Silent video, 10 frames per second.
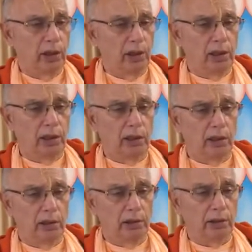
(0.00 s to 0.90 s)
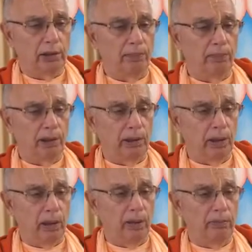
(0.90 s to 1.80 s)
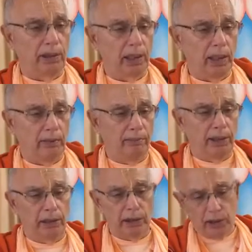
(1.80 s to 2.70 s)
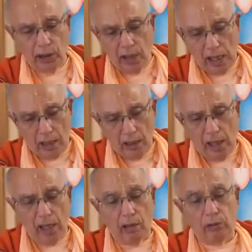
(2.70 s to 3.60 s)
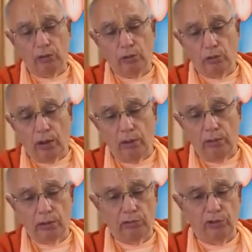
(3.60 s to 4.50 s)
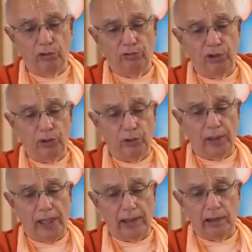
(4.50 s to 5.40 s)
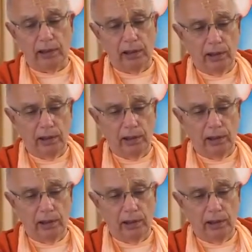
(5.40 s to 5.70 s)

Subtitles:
Then Sambandha. Abhideya means how to fulfill that